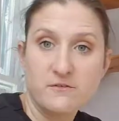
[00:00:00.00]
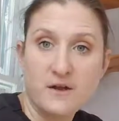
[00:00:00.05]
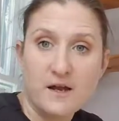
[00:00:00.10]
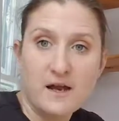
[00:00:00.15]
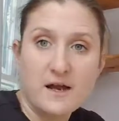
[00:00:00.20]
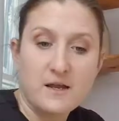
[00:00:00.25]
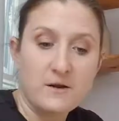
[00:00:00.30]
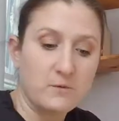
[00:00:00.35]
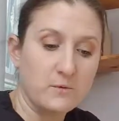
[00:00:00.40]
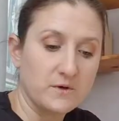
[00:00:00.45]

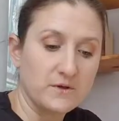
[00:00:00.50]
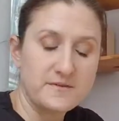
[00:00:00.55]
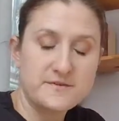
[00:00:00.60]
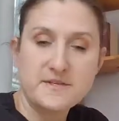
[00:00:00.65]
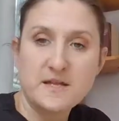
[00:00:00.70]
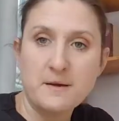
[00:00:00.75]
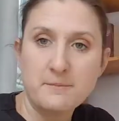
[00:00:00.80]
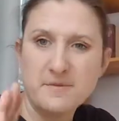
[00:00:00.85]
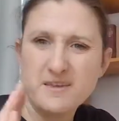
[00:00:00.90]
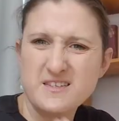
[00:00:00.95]
I will
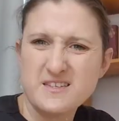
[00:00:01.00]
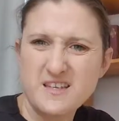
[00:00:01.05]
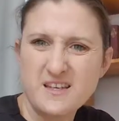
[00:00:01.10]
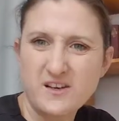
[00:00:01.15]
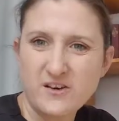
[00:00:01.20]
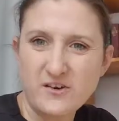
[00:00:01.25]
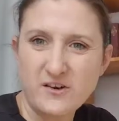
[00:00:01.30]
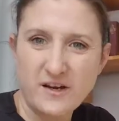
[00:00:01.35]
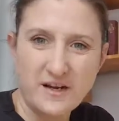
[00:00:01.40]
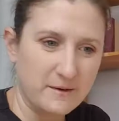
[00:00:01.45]
stop this
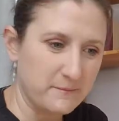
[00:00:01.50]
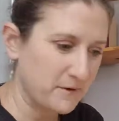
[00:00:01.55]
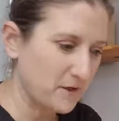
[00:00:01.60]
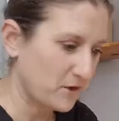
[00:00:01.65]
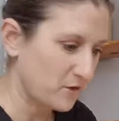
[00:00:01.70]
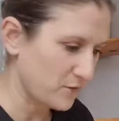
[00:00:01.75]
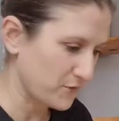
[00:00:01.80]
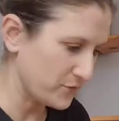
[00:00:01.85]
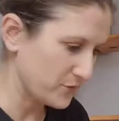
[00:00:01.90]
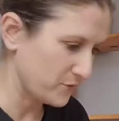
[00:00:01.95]
here and I'm gonna
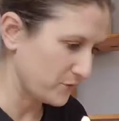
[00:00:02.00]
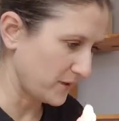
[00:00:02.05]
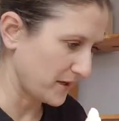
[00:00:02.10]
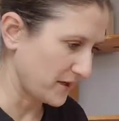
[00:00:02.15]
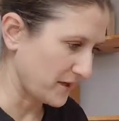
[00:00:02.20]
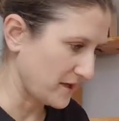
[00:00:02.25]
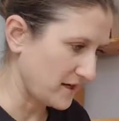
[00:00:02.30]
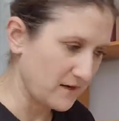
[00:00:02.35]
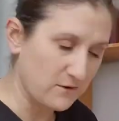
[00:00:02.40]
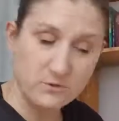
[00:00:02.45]
go through
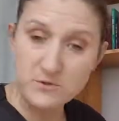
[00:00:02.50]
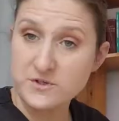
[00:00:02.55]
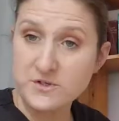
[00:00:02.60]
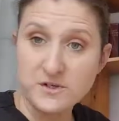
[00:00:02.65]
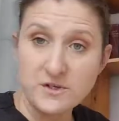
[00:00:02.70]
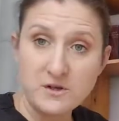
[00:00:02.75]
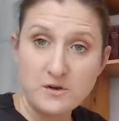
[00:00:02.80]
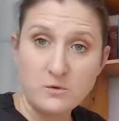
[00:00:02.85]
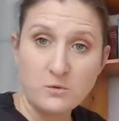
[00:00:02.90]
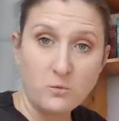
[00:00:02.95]
and count
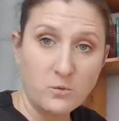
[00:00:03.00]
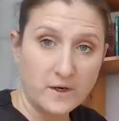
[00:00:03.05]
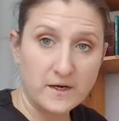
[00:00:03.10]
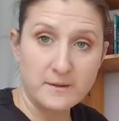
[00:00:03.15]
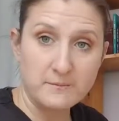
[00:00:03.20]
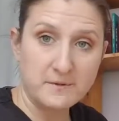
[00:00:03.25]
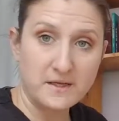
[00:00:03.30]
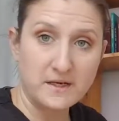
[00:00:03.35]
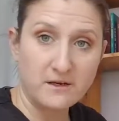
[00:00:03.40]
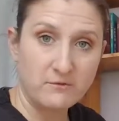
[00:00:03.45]
what
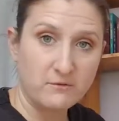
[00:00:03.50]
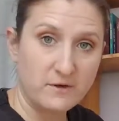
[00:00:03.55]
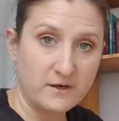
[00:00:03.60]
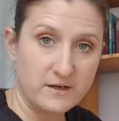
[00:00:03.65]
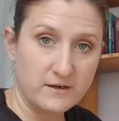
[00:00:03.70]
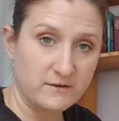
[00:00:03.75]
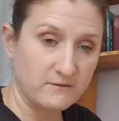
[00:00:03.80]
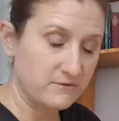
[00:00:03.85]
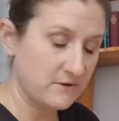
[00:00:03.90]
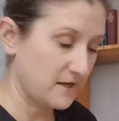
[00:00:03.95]
I'm getting rid
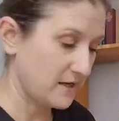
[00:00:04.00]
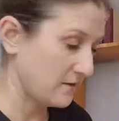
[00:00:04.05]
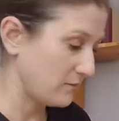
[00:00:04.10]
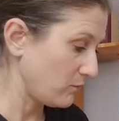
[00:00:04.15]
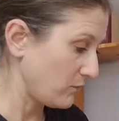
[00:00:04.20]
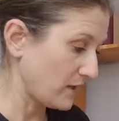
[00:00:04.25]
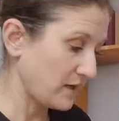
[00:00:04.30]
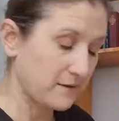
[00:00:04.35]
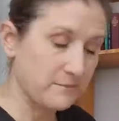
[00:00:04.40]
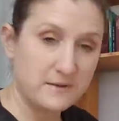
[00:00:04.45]
of and
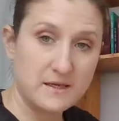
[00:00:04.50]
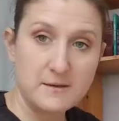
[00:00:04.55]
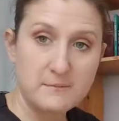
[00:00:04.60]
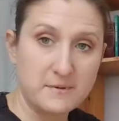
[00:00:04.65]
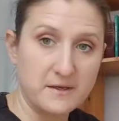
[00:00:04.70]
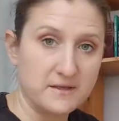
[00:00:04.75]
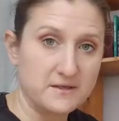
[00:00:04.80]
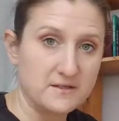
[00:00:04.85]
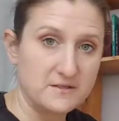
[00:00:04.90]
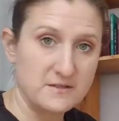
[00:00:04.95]
what I'm
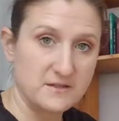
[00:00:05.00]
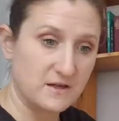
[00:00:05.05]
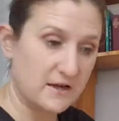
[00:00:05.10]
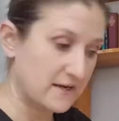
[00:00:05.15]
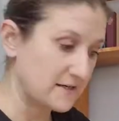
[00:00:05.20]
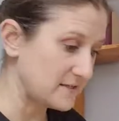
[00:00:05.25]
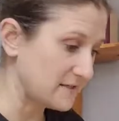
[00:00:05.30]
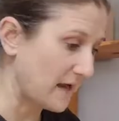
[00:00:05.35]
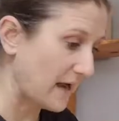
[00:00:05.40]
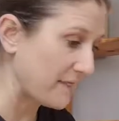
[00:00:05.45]
keeping. So
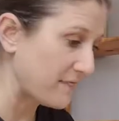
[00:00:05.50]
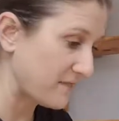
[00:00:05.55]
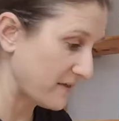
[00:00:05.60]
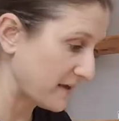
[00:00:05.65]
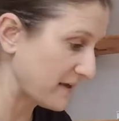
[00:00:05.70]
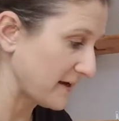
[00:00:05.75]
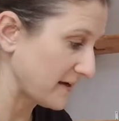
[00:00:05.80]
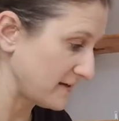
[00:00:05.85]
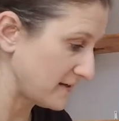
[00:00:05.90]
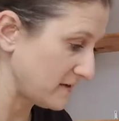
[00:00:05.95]
I, I
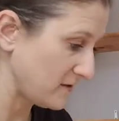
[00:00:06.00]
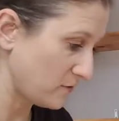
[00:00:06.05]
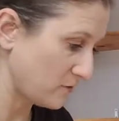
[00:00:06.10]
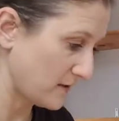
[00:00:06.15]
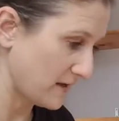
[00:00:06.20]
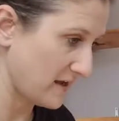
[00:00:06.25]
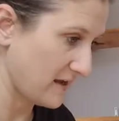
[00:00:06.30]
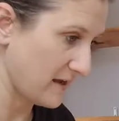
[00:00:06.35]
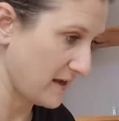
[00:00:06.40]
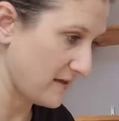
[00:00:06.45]
think I did
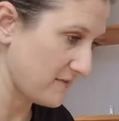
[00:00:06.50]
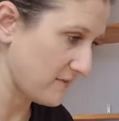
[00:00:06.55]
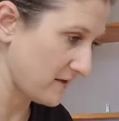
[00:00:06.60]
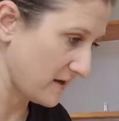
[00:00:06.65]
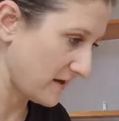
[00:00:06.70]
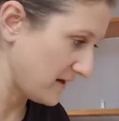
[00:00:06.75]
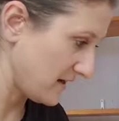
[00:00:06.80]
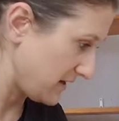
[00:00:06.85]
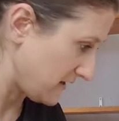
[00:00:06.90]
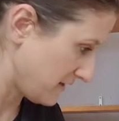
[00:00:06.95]
okay. I
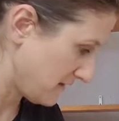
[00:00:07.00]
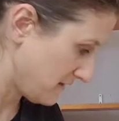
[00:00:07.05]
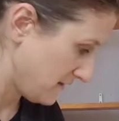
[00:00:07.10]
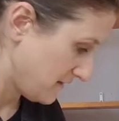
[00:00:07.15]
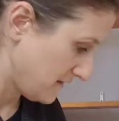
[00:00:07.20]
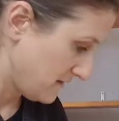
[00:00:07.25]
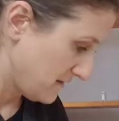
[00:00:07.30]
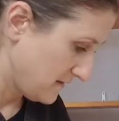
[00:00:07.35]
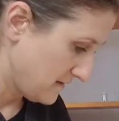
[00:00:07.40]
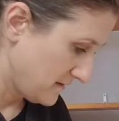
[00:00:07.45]
think I,
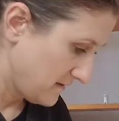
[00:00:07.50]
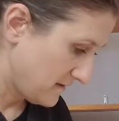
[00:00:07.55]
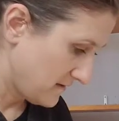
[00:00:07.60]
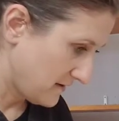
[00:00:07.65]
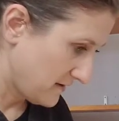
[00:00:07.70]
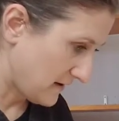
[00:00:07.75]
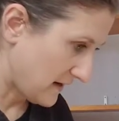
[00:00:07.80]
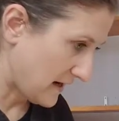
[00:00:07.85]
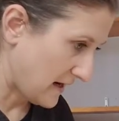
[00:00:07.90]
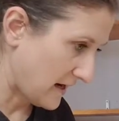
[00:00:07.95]

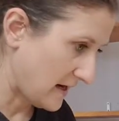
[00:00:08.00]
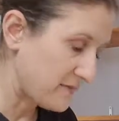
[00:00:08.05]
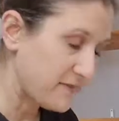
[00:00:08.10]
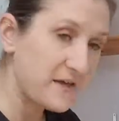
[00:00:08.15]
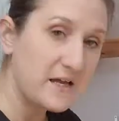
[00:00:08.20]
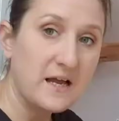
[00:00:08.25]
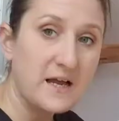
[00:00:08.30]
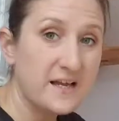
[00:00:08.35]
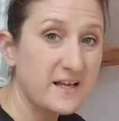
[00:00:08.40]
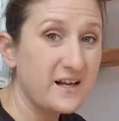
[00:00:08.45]
I
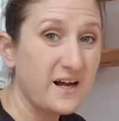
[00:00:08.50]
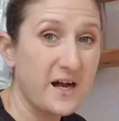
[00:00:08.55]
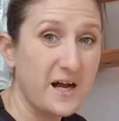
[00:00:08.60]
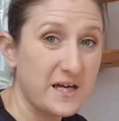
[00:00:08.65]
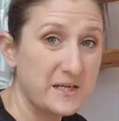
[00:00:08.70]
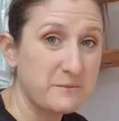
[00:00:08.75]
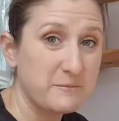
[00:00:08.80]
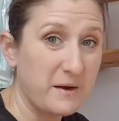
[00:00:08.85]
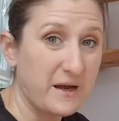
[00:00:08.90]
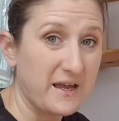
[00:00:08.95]
think I
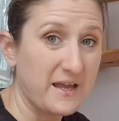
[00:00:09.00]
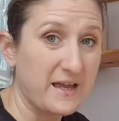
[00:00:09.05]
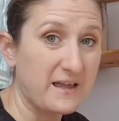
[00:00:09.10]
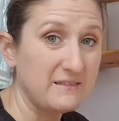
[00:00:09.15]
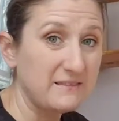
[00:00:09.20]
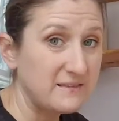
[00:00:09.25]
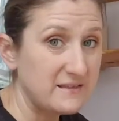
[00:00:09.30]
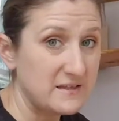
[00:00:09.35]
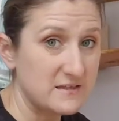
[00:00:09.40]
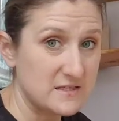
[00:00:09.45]
cut by
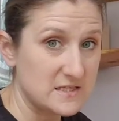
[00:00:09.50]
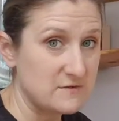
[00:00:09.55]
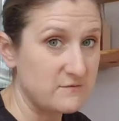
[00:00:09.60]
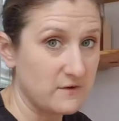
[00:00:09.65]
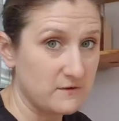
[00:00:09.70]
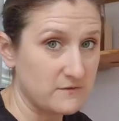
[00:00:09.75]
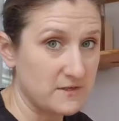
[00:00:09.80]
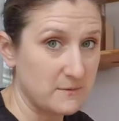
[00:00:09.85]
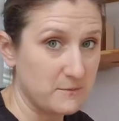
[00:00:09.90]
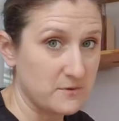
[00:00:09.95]
at least
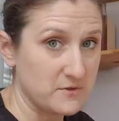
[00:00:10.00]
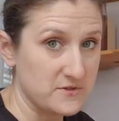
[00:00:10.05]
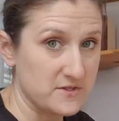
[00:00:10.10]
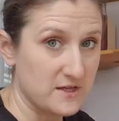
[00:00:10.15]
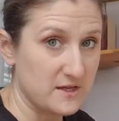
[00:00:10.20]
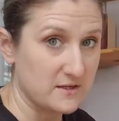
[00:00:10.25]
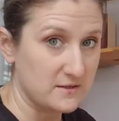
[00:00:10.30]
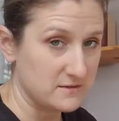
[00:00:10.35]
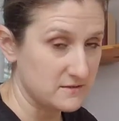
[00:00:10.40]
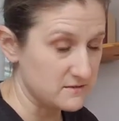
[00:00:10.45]

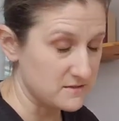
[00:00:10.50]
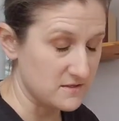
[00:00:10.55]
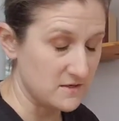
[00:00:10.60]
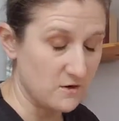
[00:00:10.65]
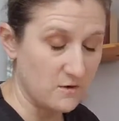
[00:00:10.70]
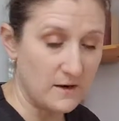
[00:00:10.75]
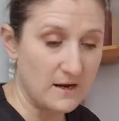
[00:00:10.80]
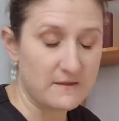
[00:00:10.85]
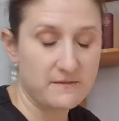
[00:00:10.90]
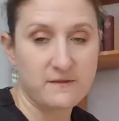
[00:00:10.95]
50%,
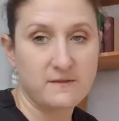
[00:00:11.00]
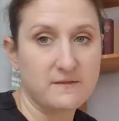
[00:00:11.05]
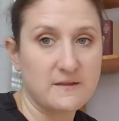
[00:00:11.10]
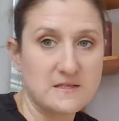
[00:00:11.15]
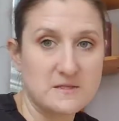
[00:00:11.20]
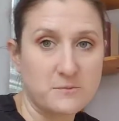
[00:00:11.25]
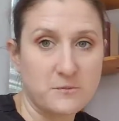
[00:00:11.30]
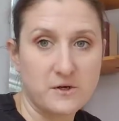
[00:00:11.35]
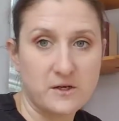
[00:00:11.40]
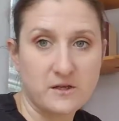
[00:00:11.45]
so I think
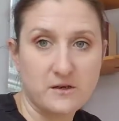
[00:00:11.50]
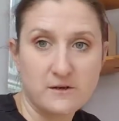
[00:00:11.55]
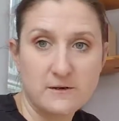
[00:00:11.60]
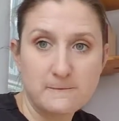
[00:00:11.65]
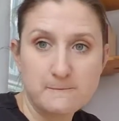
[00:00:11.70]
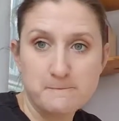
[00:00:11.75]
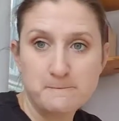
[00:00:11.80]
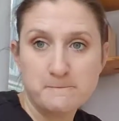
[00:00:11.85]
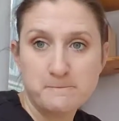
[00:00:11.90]
that's pretty good.